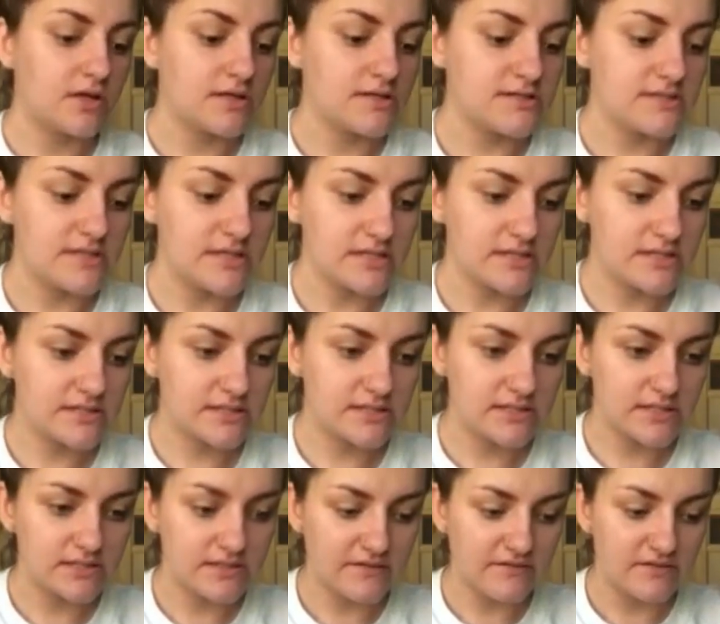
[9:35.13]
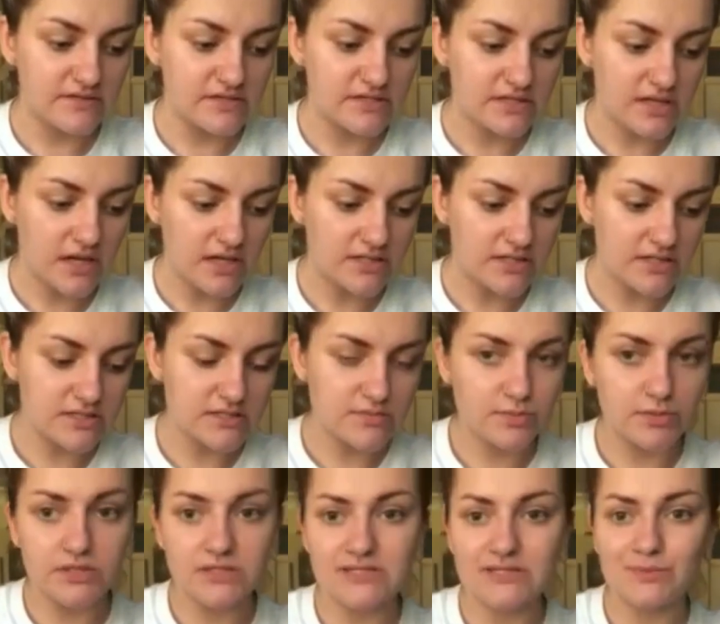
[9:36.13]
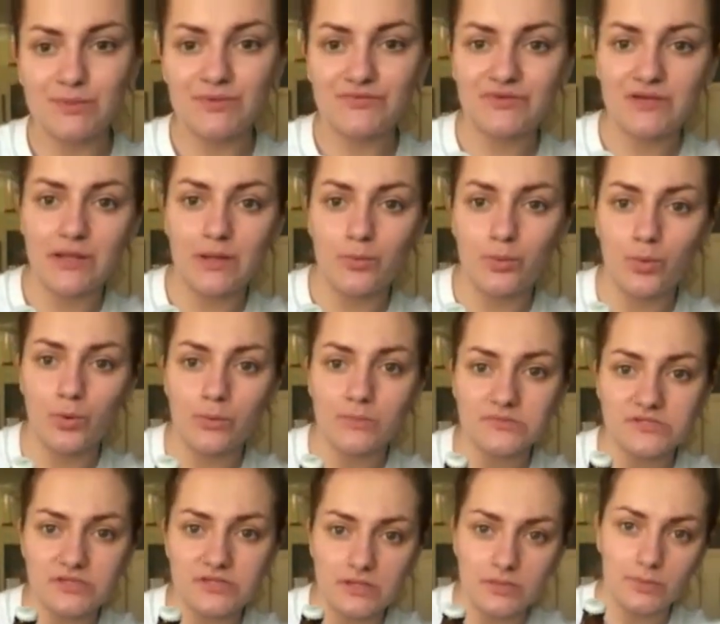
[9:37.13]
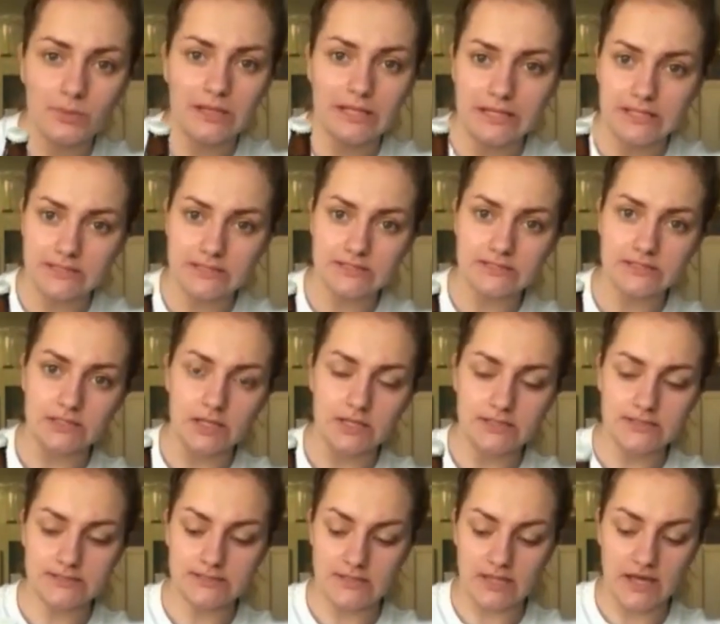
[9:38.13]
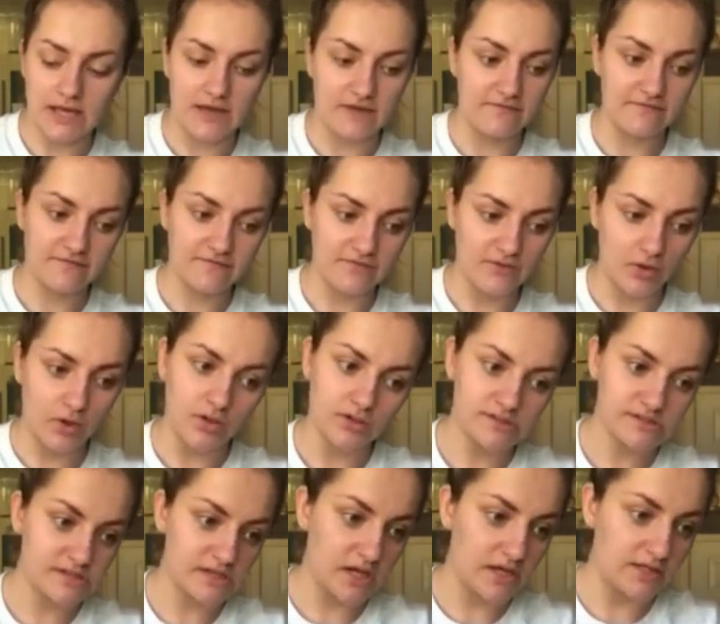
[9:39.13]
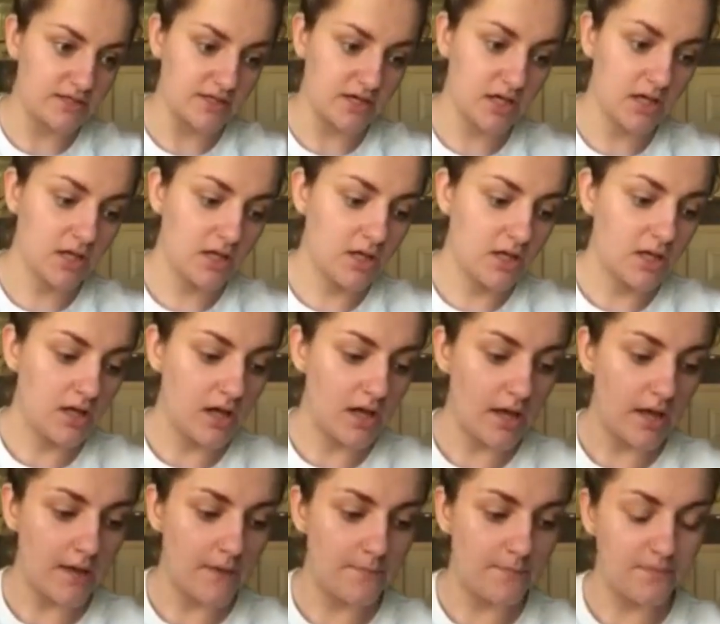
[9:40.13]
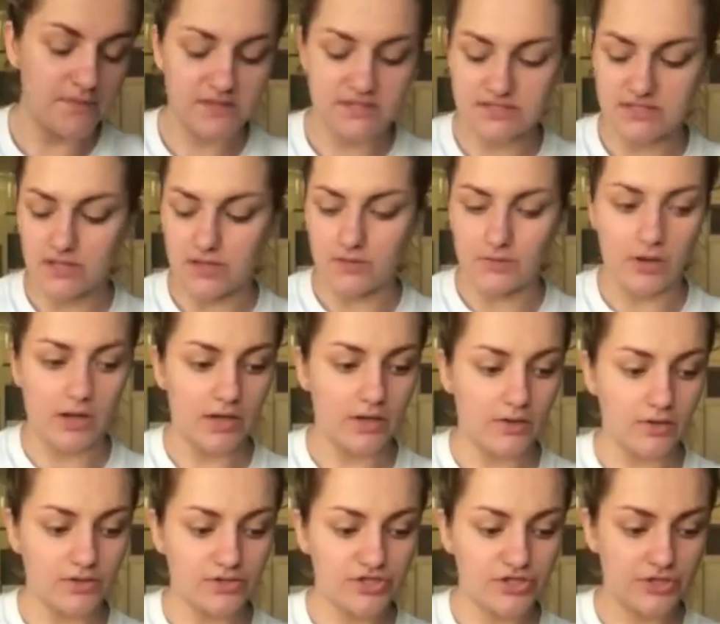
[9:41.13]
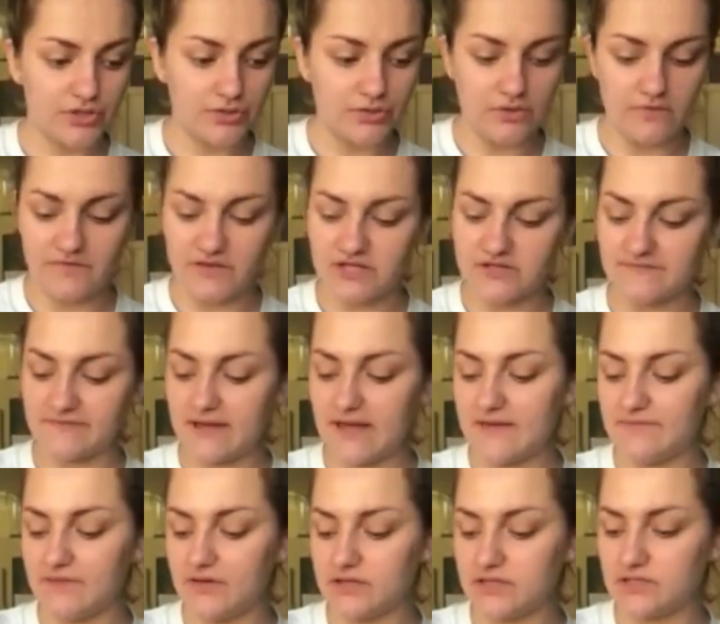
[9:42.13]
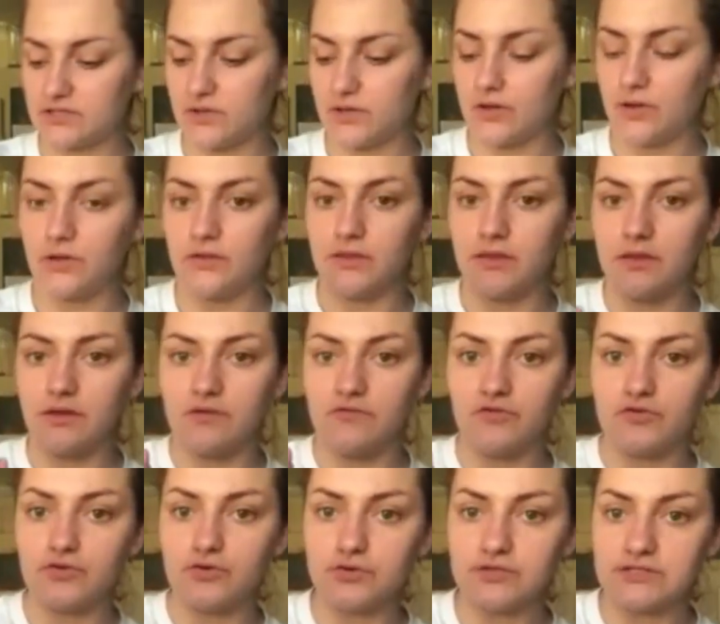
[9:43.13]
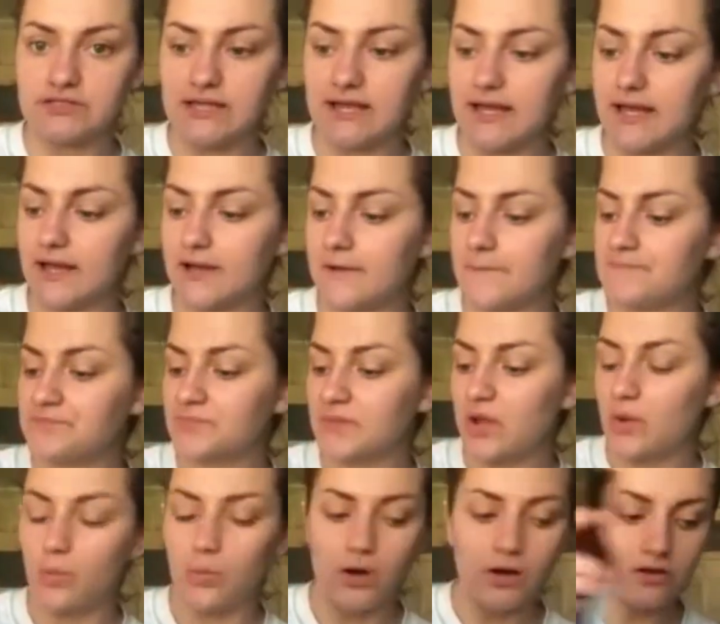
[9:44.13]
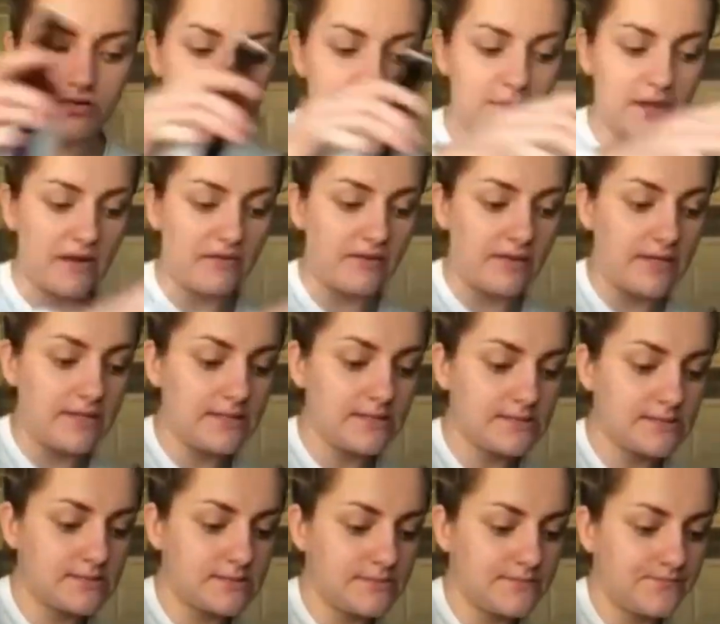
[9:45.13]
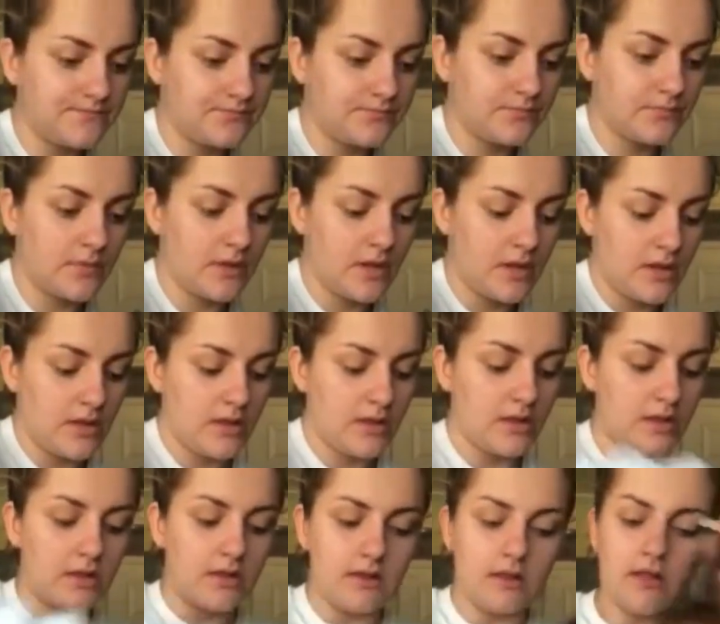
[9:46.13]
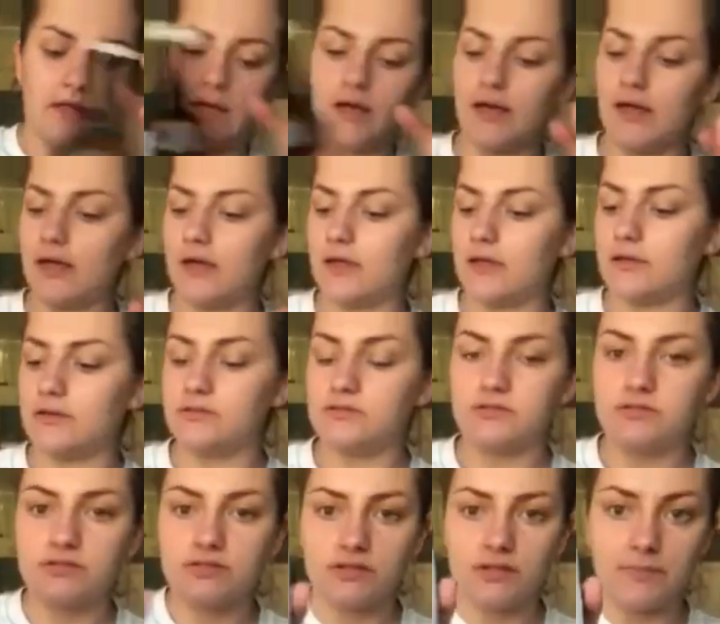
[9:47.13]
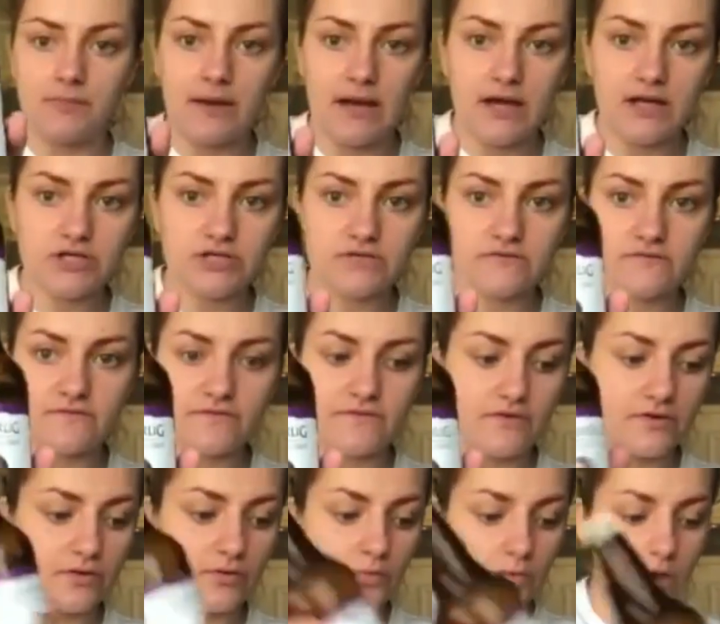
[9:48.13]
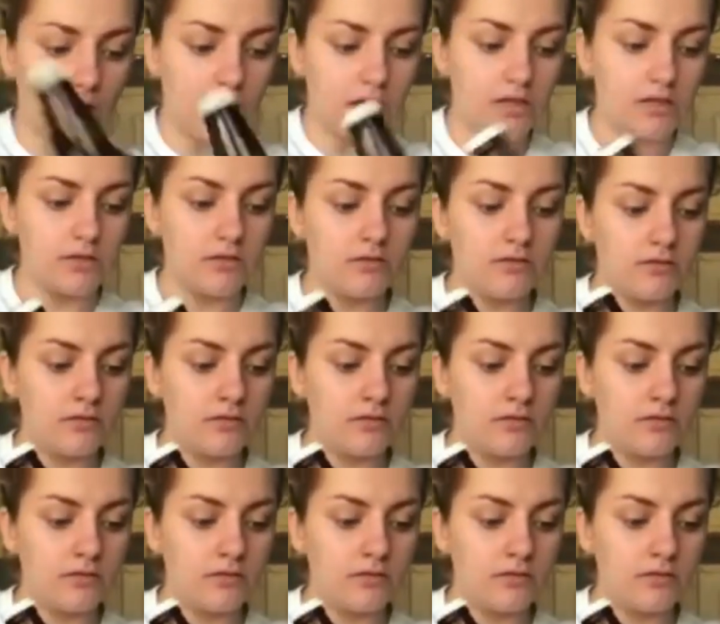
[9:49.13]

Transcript: 6 different ciders because it's been really warm, so at the weekend it's nice to have the odd cider. So I got 2 of each flavour. So I got the Record Leg Wild Berries and the Passion Fruit one.